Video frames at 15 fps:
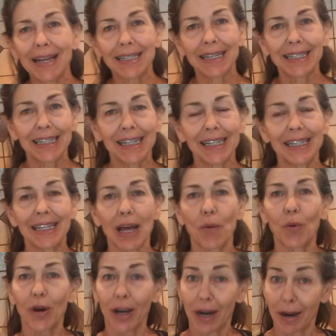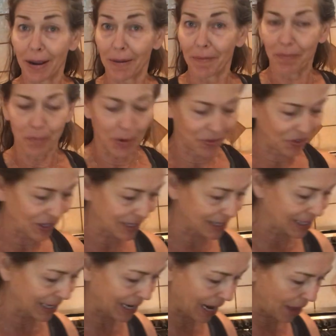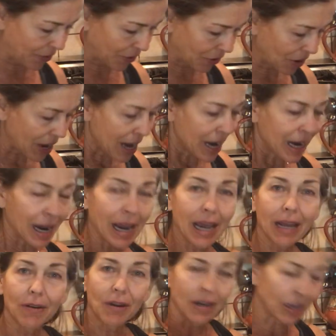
essences that we're gonna put these together. And